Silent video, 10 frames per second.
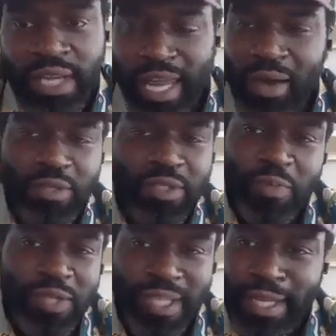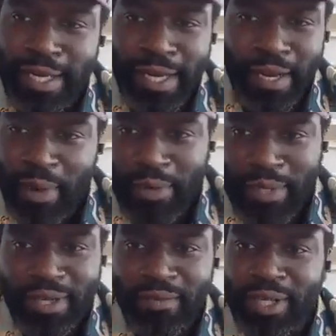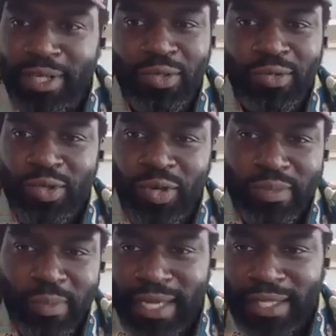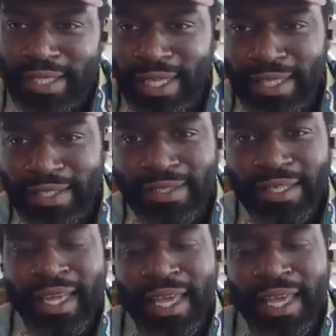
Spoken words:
And I would just be sitting in there by myself looking through Source magazines.